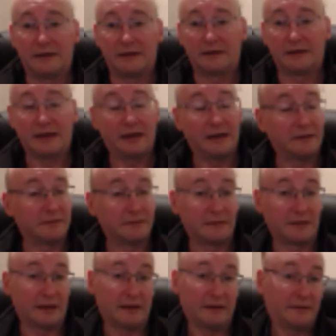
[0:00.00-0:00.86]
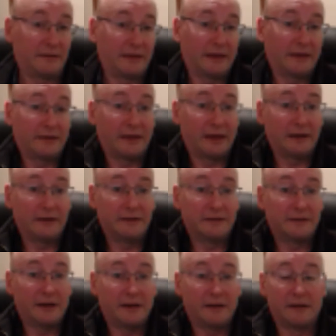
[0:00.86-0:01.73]
yeah, then you're
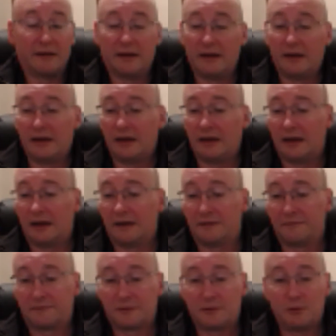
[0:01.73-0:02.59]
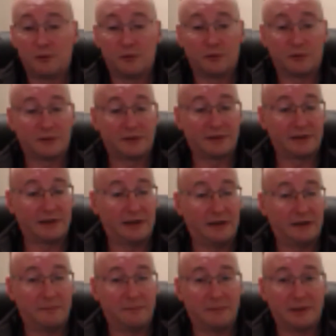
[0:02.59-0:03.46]
done. Of course,
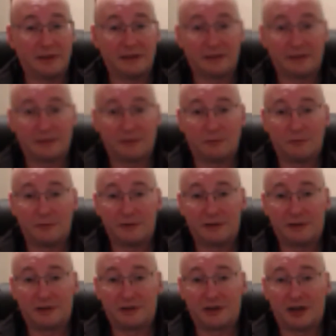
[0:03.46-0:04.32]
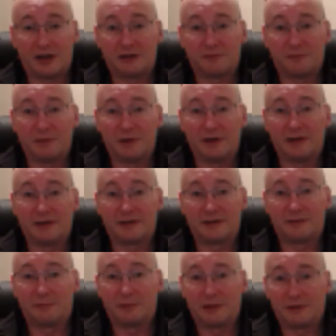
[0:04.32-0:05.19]
it's always a judgment as
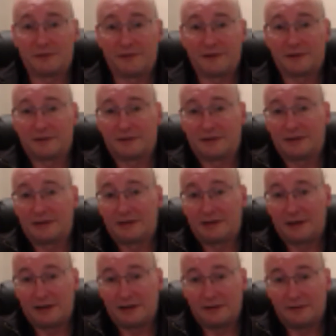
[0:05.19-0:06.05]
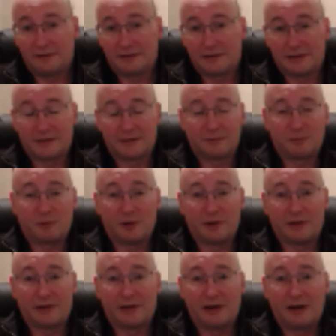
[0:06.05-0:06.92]
to which filter to use. This is one
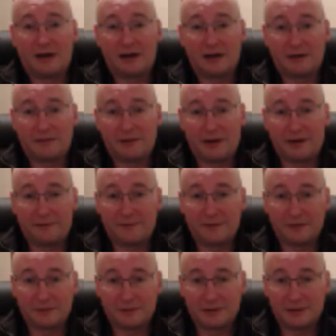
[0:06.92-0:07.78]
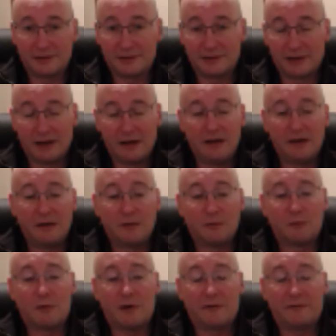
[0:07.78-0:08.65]
of the higher end filters.
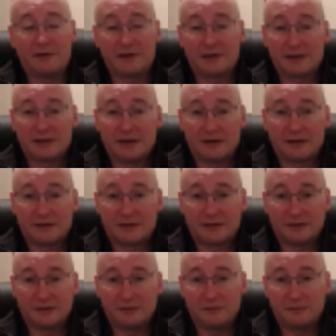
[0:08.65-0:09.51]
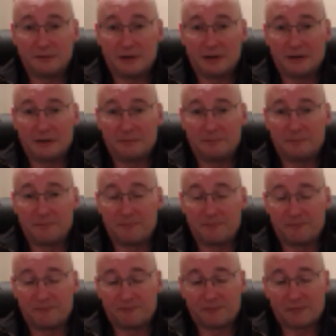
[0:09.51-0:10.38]
Whether it's going to
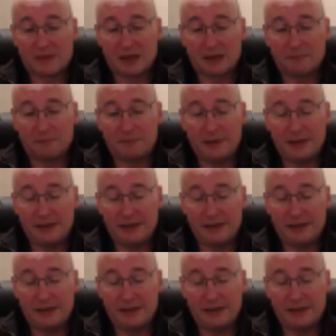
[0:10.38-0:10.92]
be